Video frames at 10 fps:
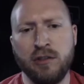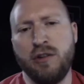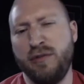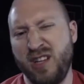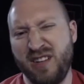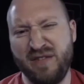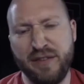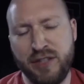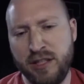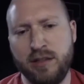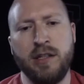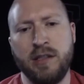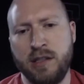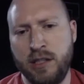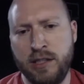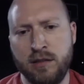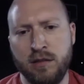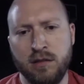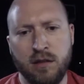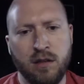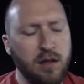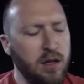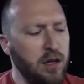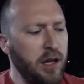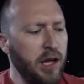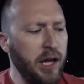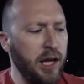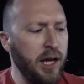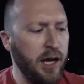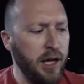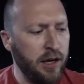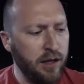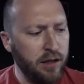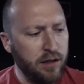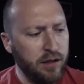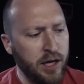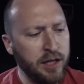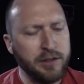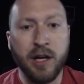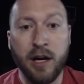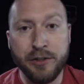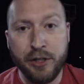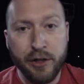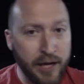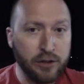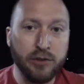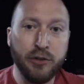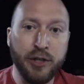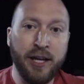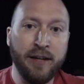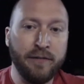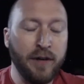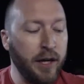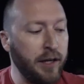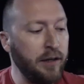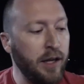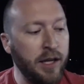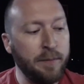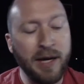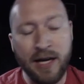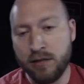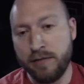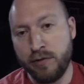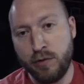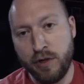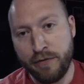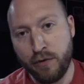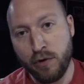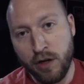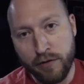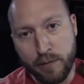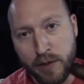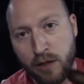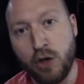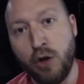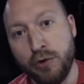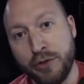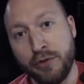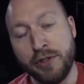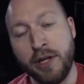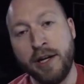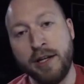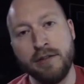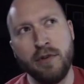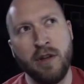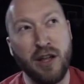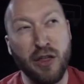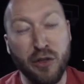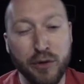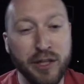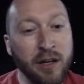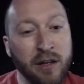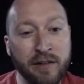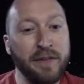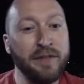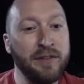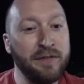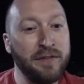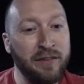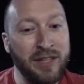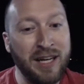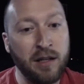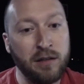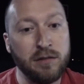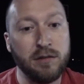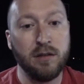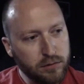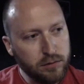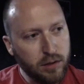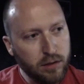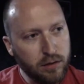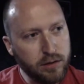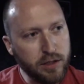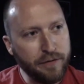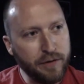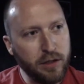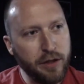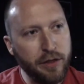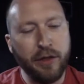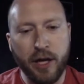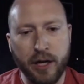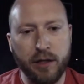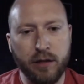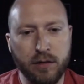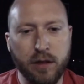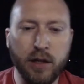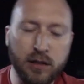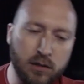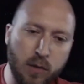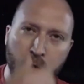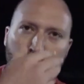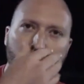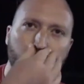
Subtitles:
go for like 15, 16. And on Cigars International, you can find a box of 24 of the Bellicoso size for like $355. It's definitely thick. It's a thick smoke.